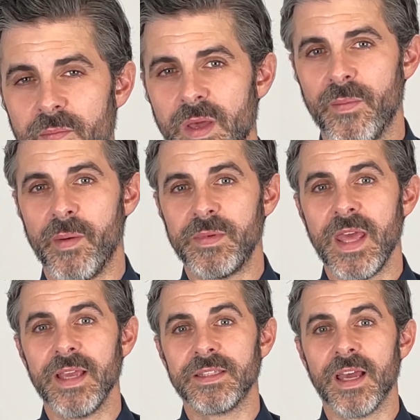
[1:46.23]
The minimum
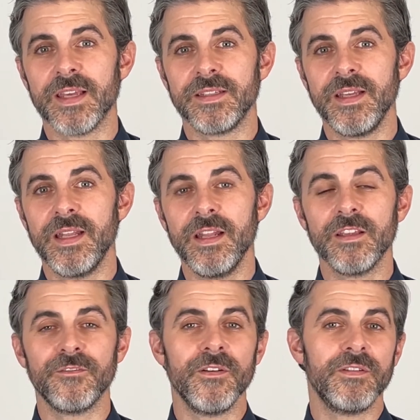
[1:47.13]
tank size needed
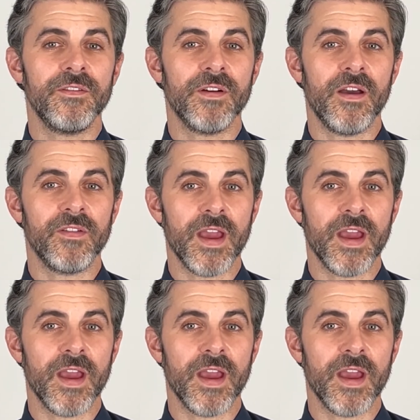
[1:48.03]
is 55